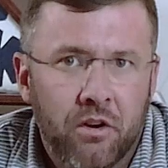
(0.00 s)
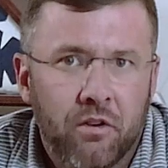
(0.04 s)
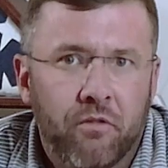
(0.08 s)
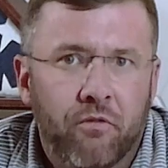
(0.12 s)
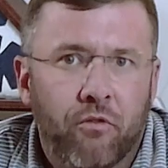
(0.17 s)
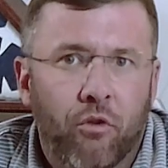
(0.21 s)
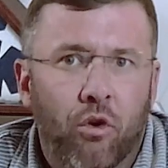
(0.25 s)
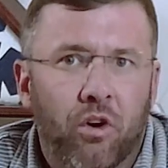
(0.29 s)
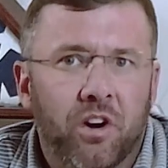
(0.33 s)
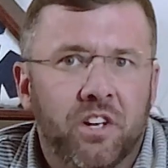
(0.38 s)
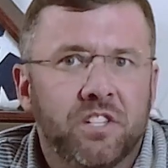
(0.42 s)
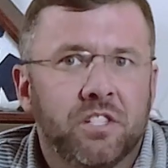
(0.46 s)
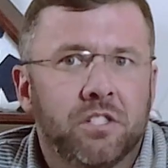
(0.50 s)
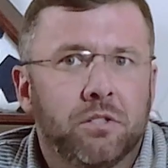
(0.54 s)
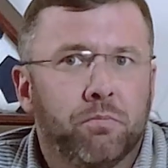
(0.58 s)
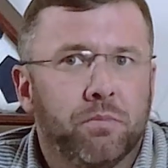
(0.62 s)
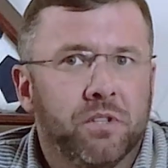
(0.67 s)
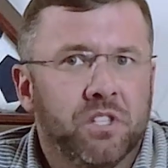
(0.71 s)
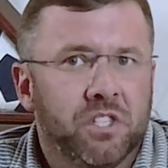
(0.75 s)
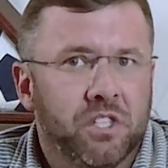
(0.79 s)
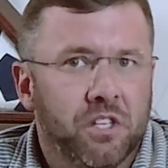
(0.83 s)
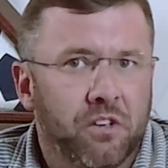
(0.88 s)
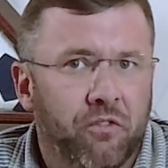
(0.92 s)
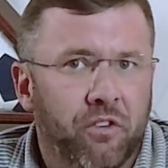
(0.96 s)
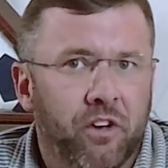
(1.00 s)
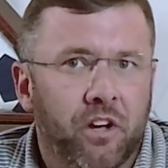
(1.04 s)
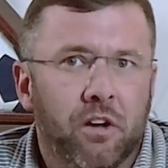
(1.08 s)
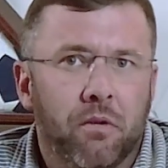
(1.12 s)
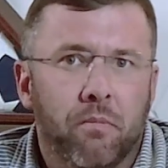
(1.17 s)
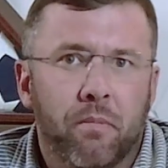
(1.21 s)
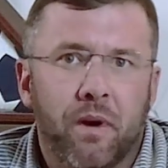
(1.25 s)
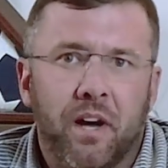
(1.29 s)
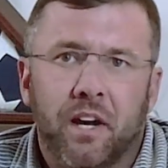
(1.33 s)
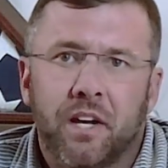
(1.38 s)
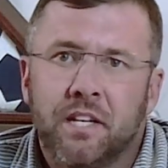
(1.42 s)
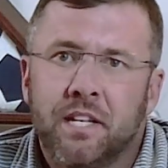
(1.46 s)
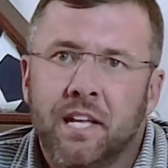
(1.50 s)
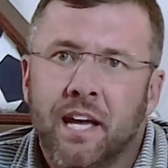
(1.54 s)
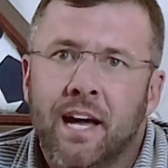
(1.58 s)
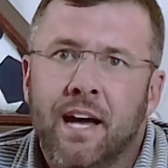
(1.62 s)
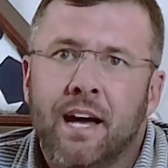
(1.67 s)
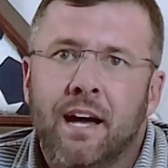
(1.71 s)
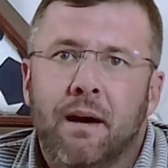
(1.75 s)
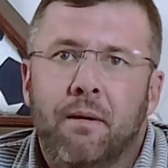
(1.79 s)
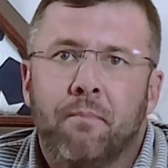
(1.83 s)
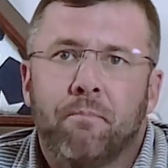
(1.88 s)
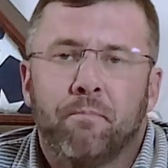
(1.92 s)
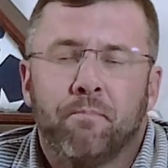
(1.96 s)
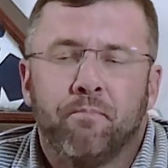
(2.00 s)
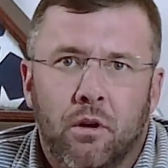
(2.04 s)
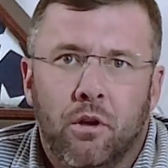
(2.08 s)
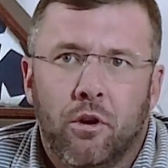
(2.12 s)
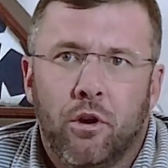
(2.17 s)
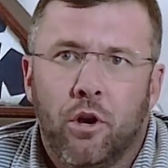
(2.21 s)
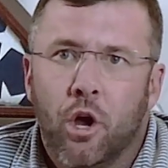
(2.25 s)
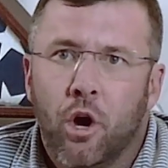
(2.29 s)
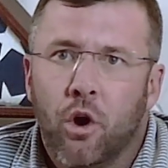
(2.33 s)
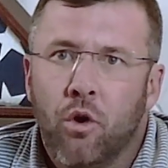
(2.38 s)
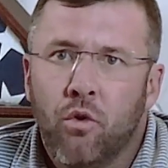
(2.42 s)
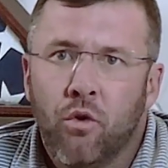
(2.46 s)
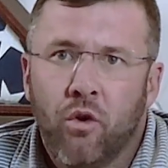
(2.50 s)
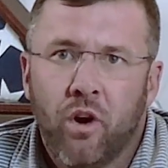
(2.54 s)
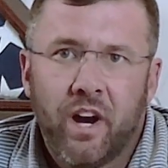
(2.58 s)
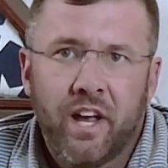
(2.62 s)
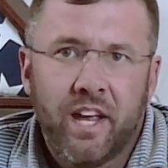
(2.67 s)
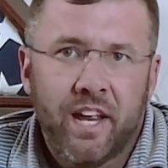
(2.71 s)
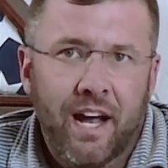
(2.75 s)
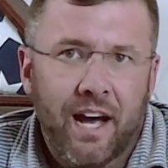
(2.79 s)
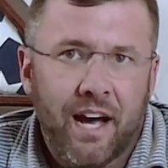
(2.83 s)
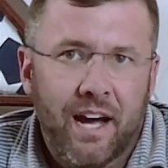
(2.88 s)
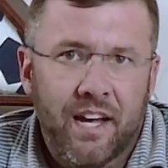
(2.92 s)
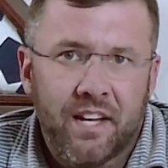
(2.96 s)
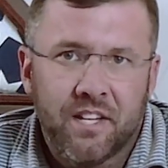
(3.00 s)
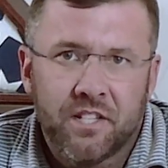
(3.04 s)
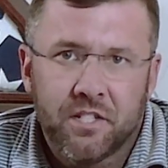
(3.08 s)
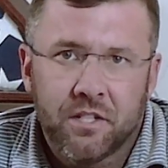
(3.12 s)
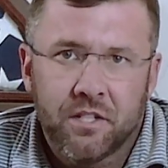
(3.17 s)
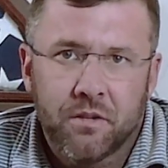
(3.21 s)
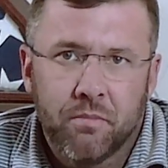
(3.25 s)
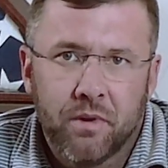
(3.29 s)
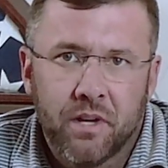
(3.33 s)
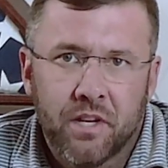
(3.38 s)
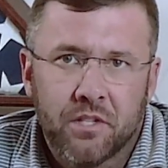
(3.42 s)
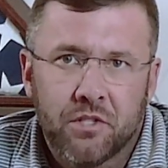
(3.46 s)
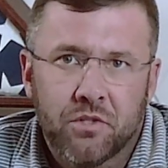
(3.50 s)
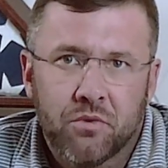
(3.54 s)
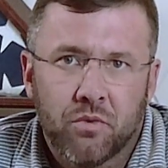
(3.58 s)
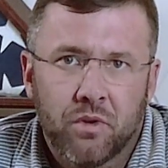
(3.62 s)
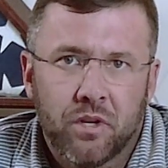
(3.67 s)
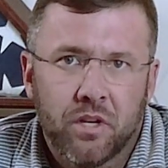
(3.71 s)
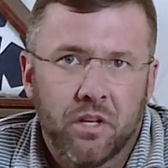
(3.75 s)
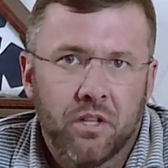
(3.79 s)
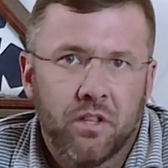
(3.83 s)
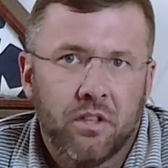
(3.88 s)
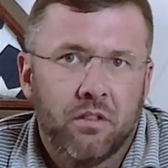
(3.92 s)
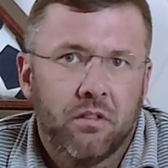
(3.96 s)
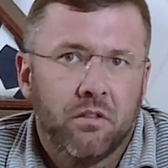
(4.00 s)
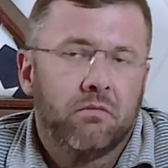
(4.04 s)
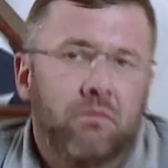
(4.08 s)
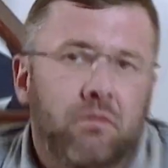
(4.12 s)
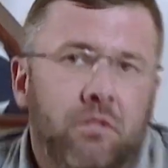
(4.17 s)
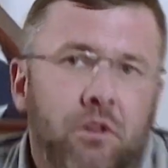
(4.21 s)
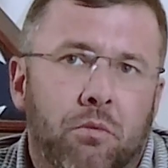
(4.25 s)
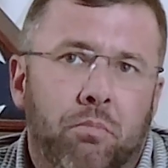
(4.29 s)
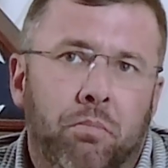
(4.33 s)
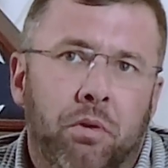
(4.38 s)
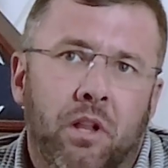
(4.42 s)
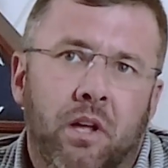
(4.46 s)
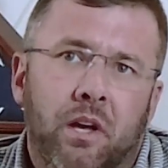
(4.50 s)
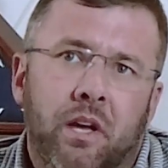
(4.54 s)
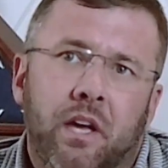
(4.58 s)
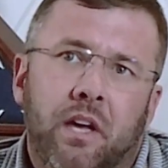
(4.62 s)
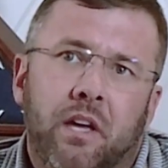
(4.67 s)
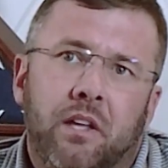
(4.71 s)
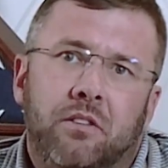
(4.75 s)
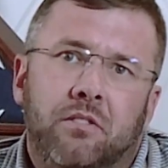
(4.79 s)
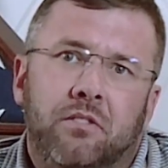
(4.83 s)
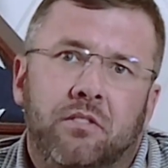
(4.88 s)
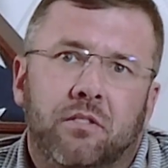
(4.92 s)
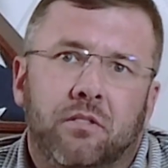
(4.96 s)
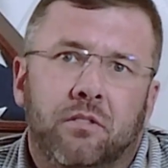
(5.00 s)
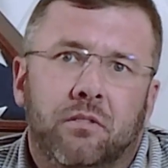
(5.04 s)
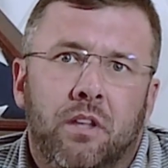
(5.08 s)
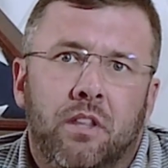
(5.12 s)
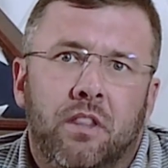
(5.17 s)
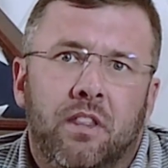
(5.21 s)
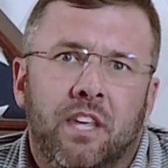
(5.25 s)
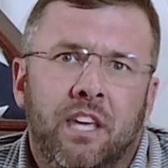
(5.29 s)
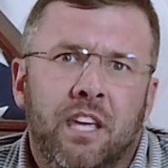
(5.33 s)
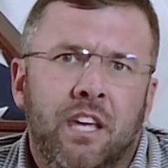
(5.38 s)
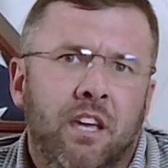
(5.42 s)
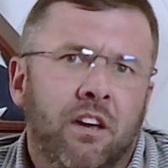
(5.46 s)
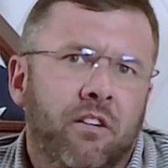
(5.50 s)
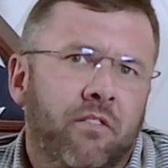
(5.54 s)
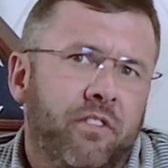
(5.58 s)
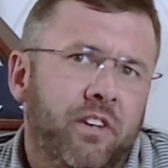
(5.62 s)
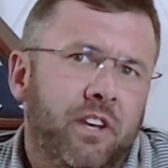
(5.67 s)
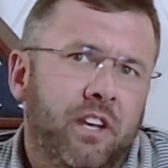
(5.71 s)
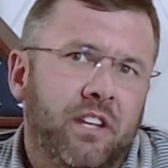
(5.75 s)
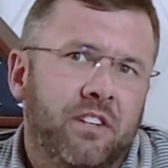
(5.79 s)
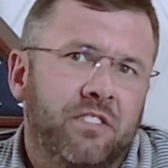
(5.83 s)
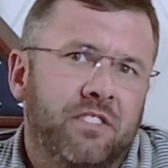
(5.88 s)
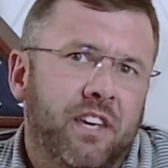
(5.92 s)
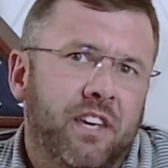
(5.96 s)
for a specific amount of time. No rate hikes to mess with your plans. Think of it as